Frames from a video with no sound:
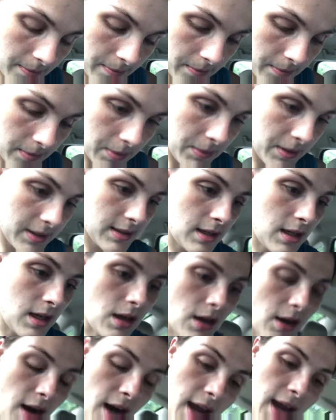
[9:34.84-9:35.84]
Let me see
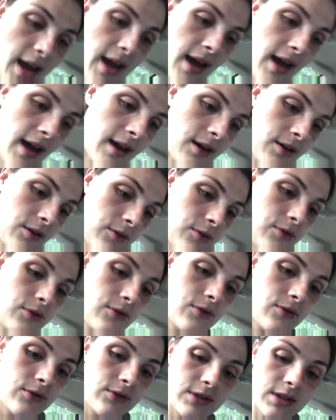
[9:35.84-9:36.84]
here. I
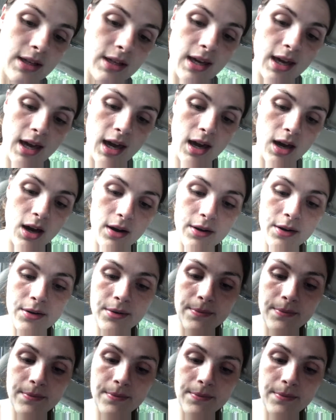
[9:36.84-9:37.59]
have to get